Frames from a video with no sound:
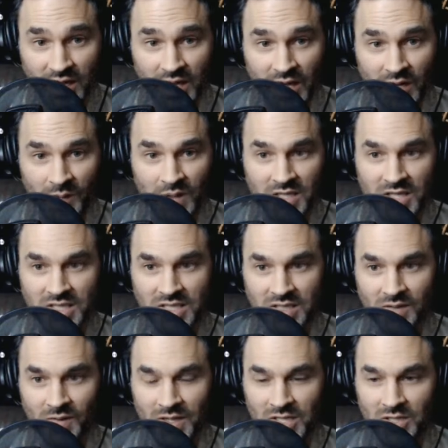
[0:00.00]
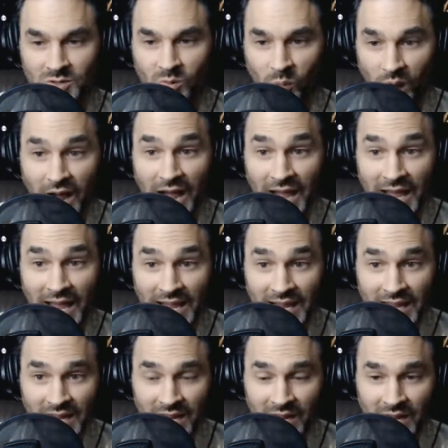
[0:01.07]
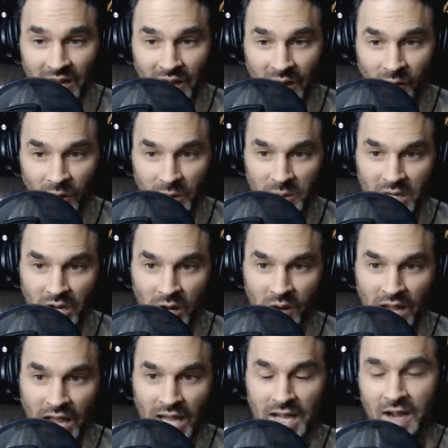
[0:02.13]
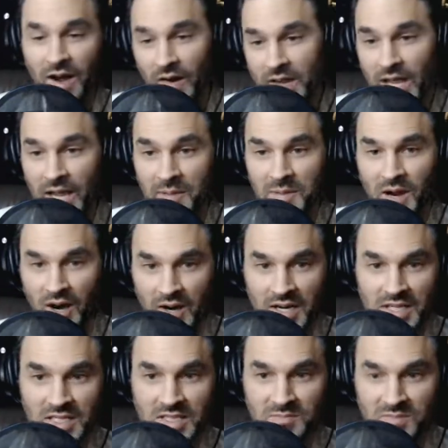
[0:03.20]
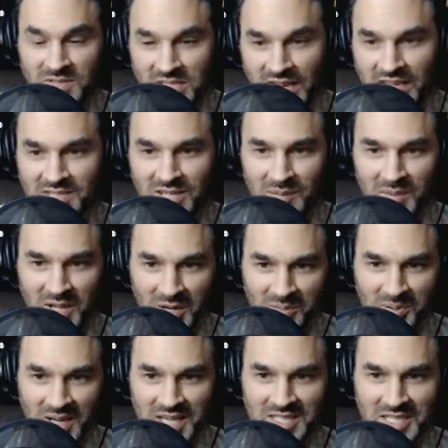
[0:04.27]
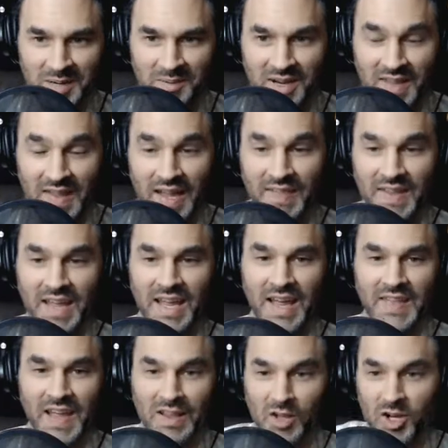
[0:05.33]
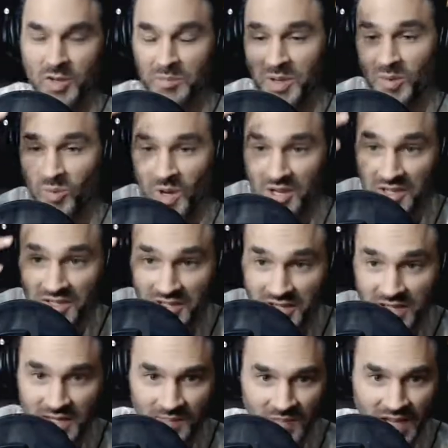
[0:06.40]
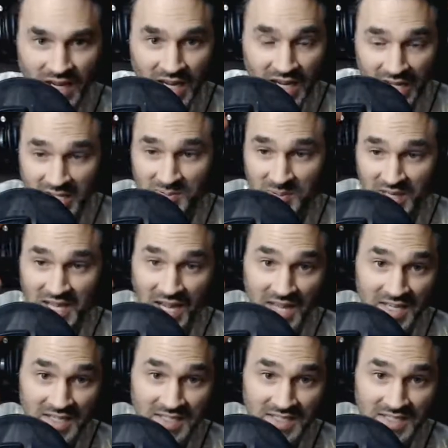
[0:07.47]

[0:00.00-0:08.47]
which is why when we go, hey, okay, artist, sing something or play something, and they look bewildered, it's because